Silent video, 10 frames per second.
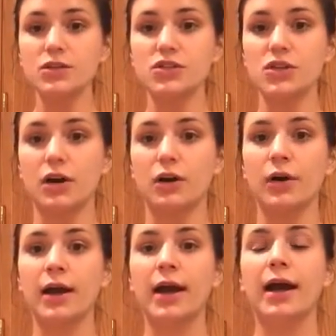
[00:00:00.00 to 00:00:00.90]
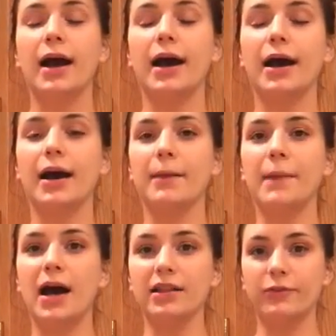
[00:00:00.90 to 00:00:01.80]
So
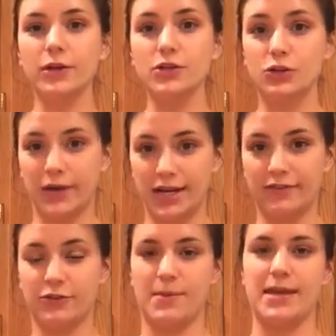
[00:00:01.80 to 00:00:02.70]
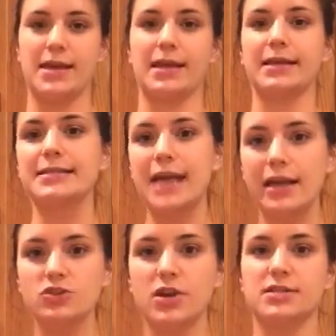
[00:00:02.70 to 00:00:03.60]
olive oil is great if you're making like a
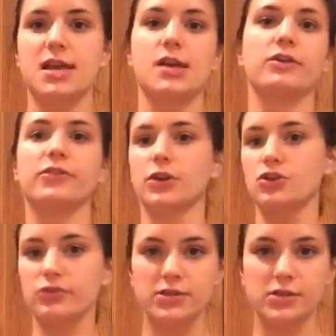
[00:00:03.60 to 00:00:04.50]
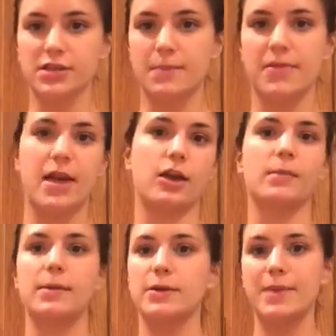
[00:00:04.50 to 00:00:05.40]
salad dressing, or if you're going to drizzle something, or
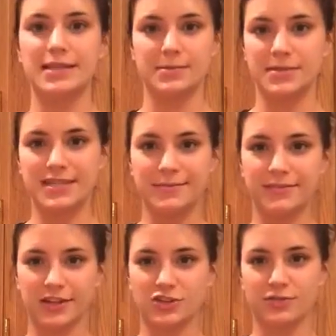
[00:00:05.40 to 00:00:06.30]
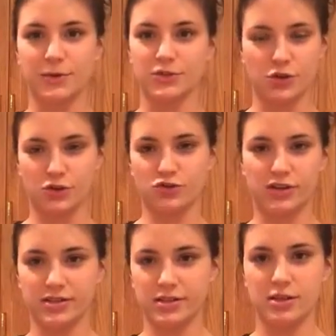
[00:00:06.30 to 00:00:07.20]
maybe you made some steamed vegetables and you're going to
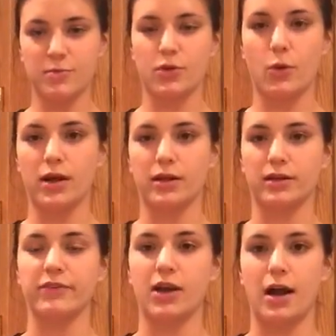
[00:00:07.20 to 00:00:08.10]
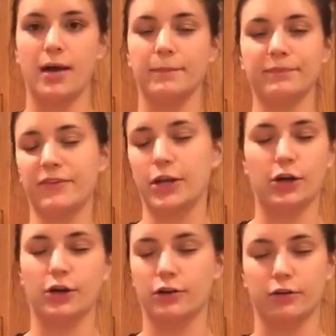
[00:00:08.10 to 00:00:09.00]
drizzle them with oil and
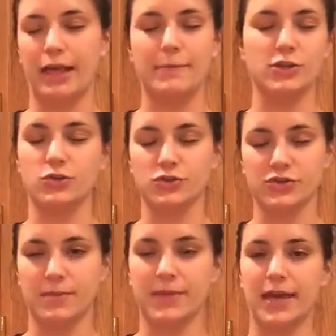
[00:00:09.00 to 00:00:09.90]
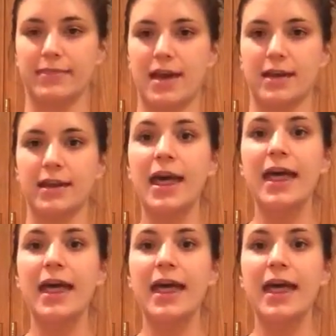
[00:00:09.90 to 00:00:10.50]
vinegar or lemon juice or something at the end.